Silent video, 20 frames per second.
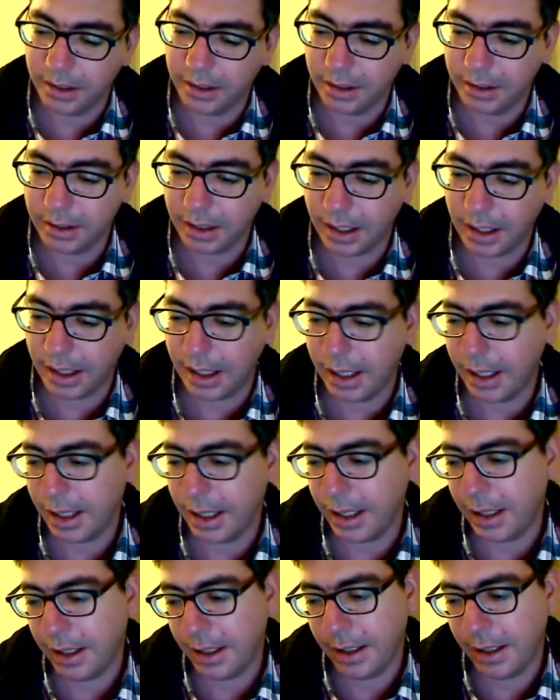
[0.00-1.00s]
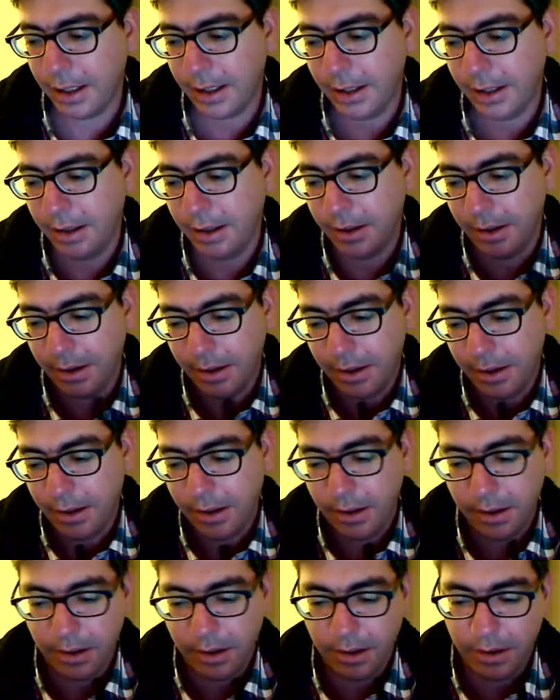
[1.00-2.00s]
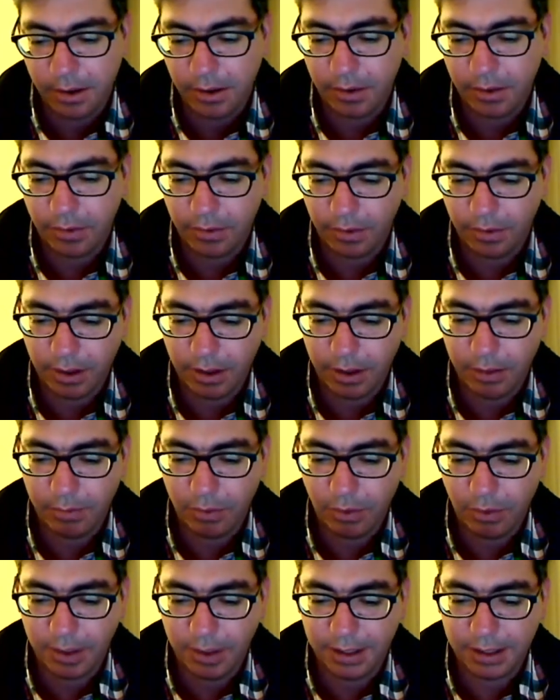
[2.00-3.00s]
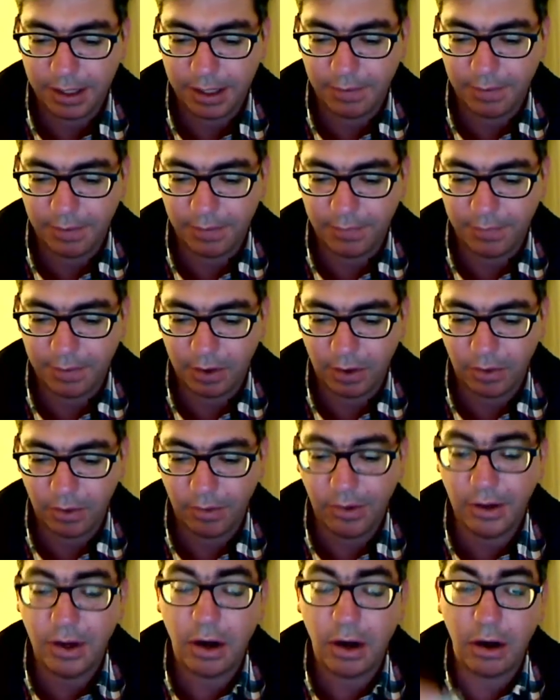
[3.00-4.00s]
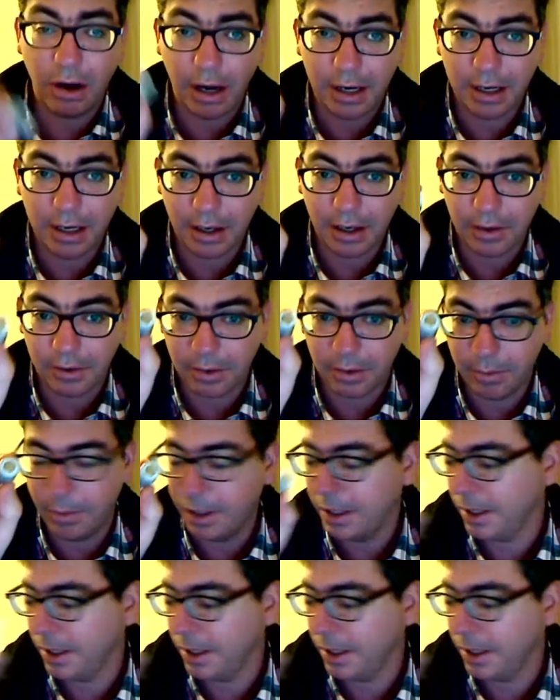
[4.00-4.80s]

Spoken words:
this is a 3.7 volt 900